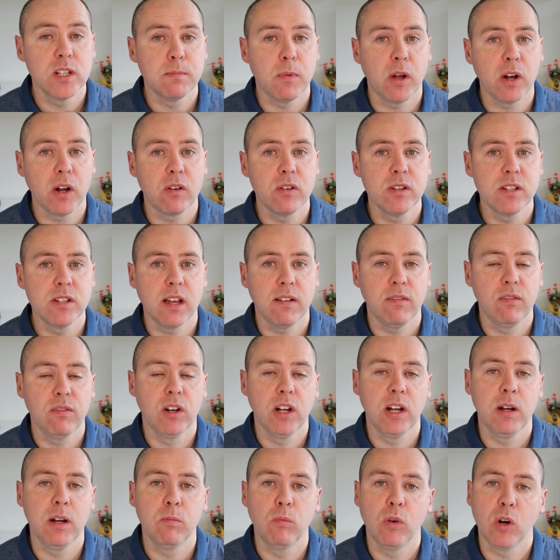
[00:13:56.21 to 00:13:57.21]
Microsoft
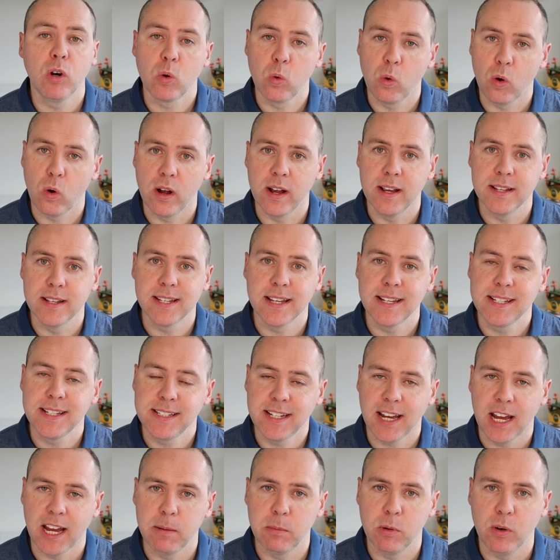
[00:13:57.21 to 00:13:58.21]
Loop requires a
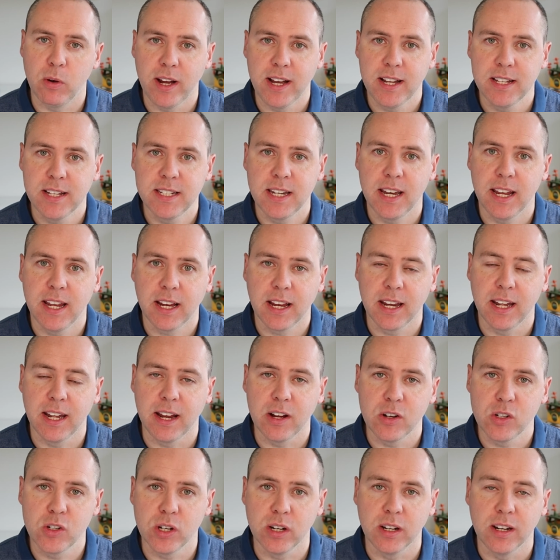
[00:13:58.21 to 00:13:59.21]
stable internet
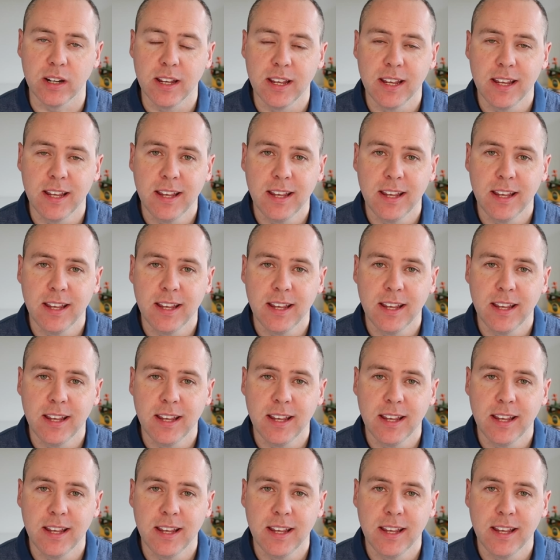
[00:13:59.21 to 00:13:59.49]
connection.